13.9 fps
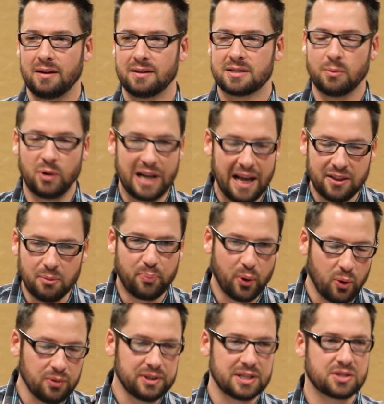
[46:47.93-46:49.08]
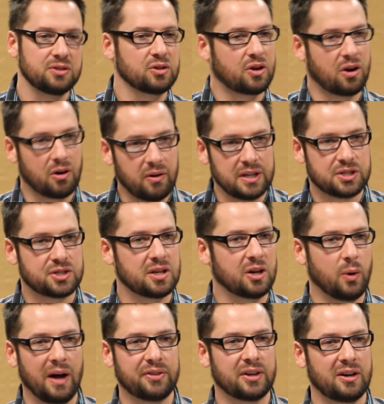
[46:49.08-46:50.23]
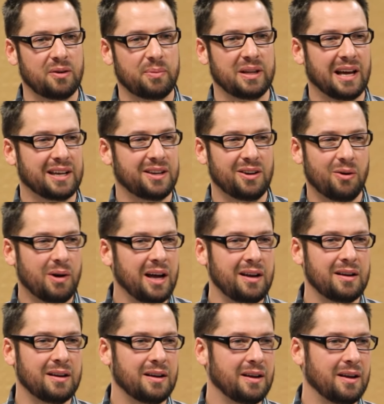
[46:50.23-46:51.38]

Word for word: Someone had the boldness and the courage to go out there and be like, you know what?